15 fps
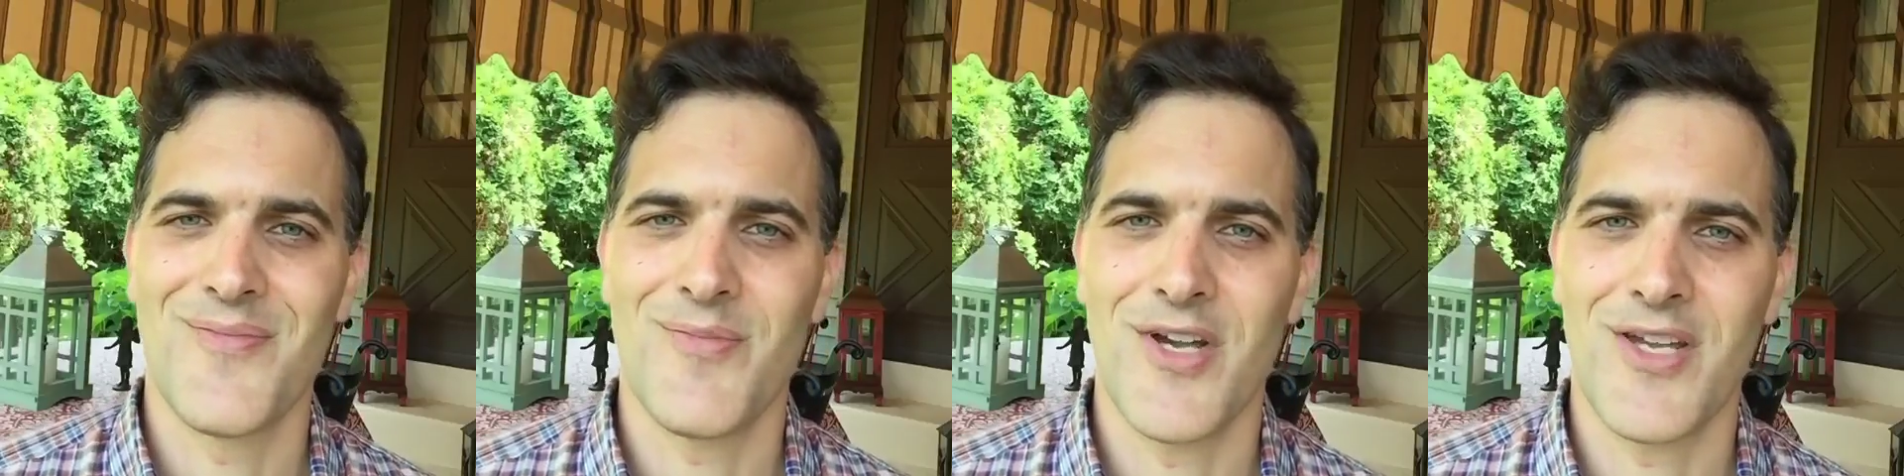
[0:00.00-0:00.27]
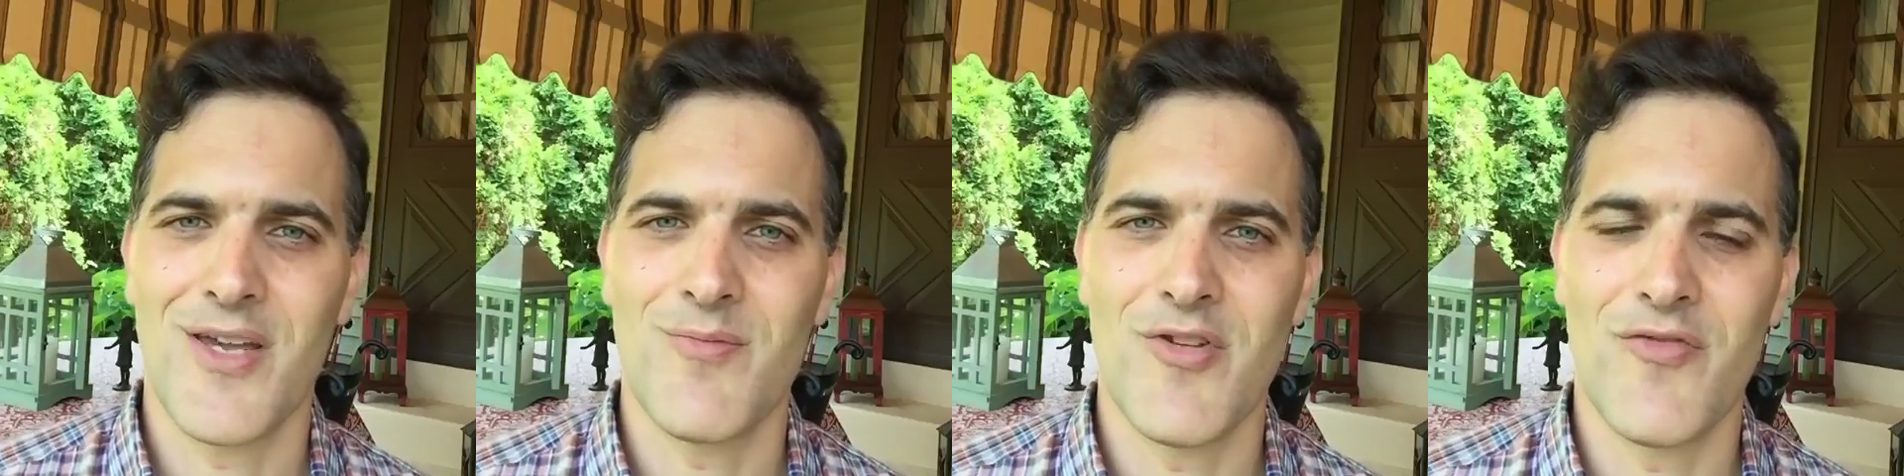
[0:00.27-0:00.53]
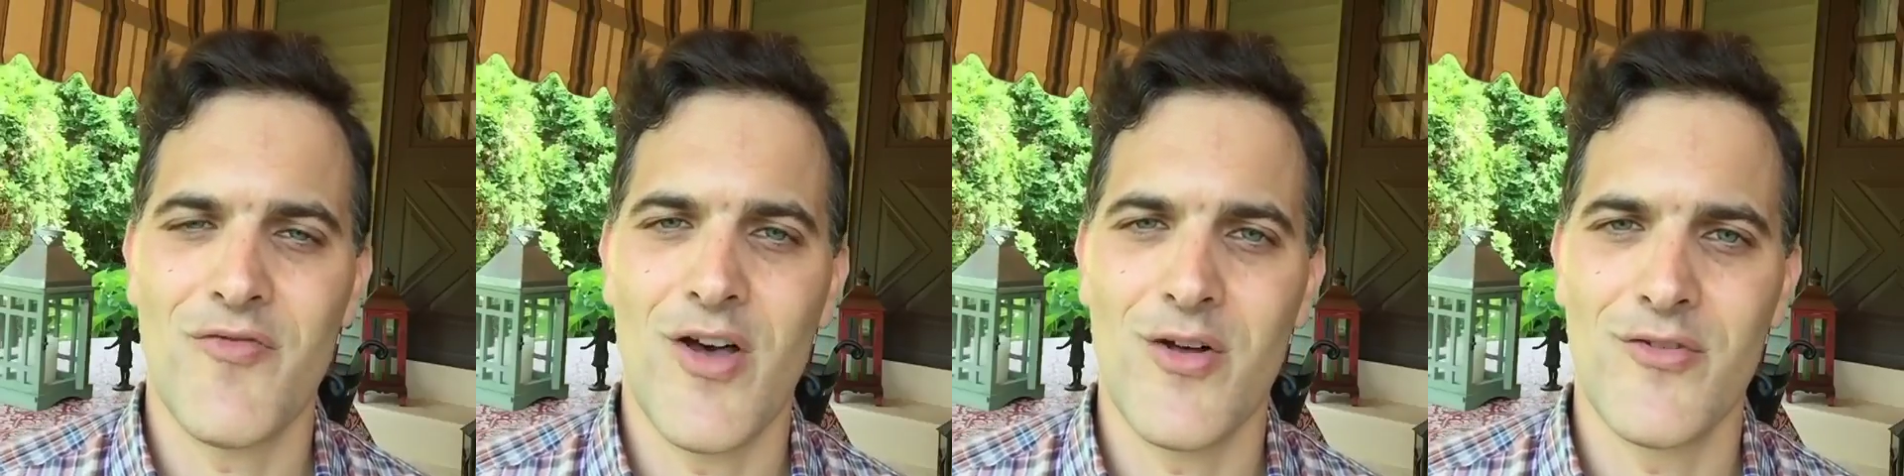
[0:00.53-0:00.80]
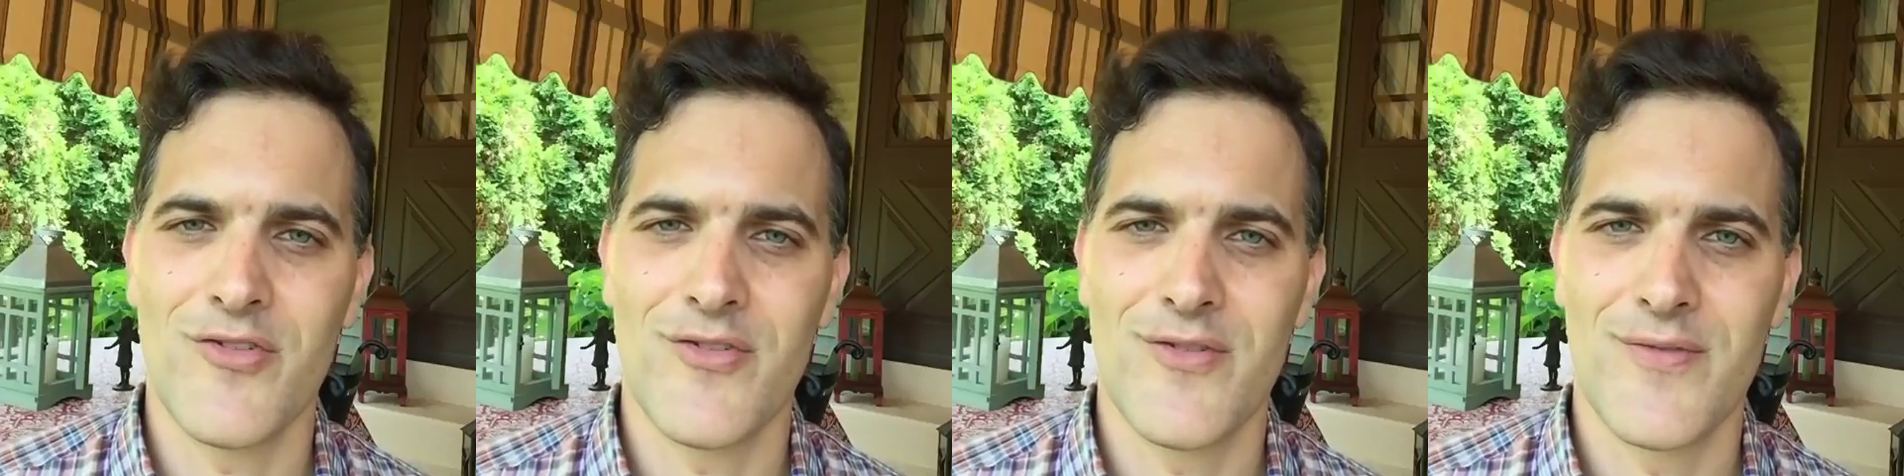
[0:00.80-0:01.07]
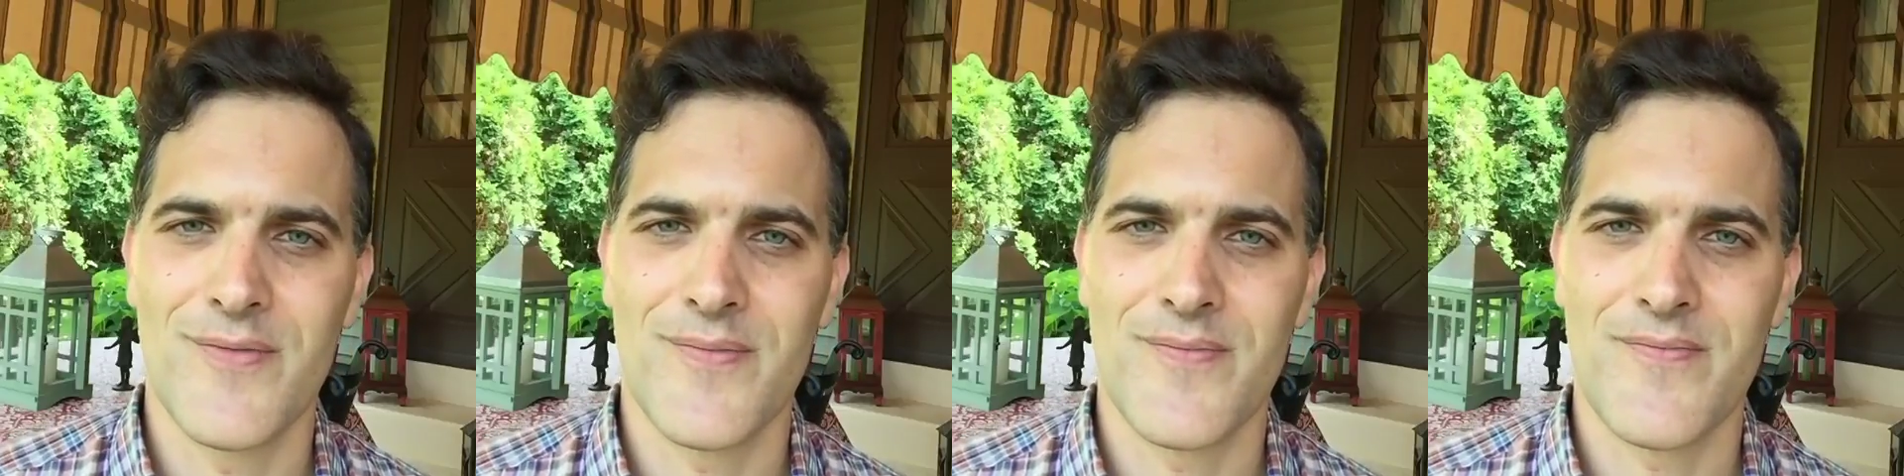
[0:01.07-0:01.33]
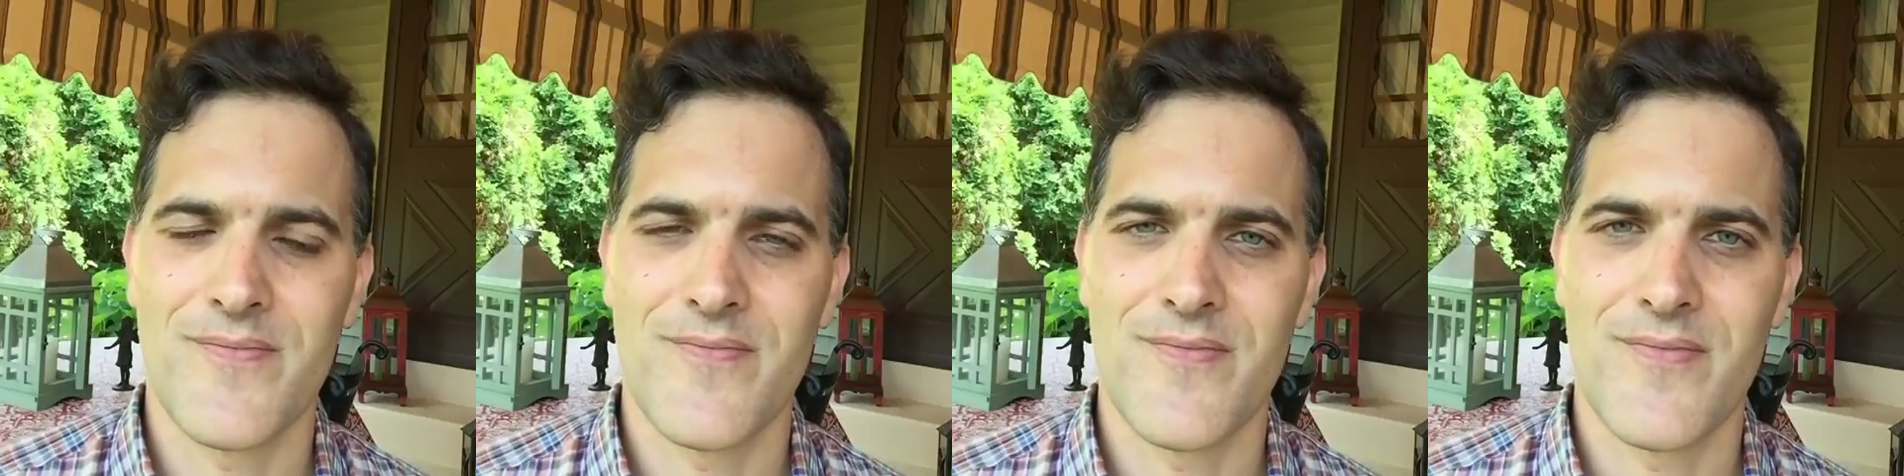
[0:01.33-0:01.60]
but can be felt
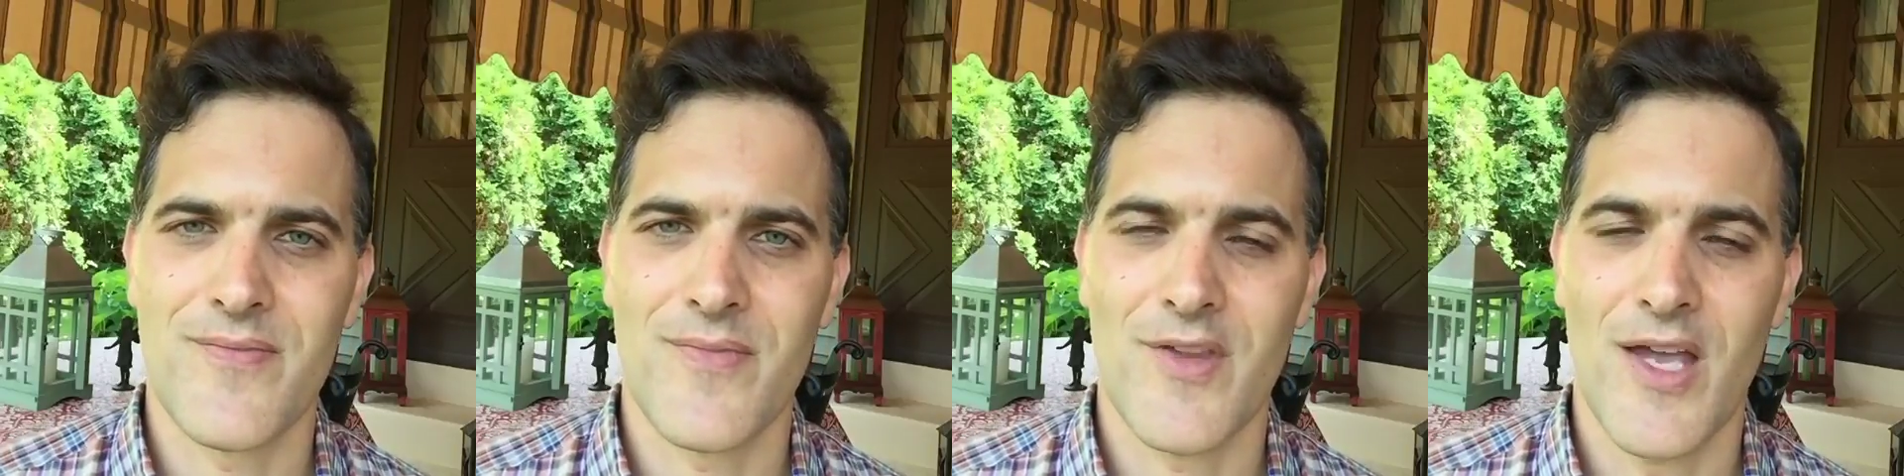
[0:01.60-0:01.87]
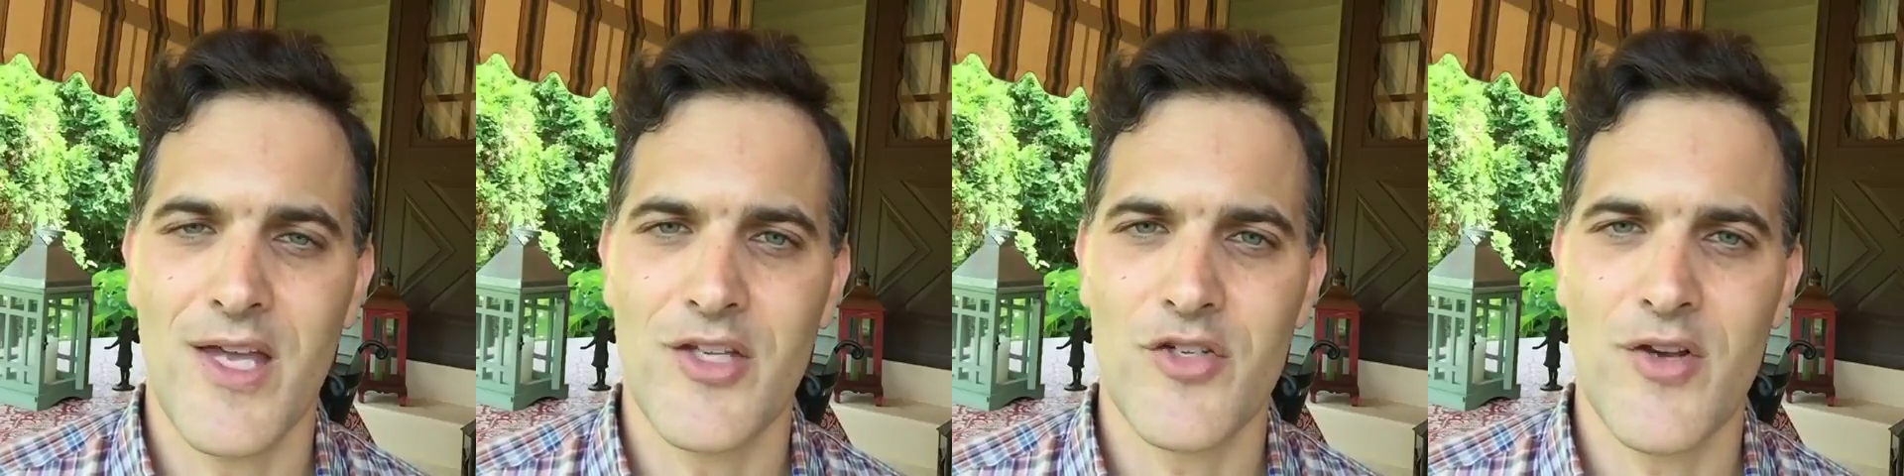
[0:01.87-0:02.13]
and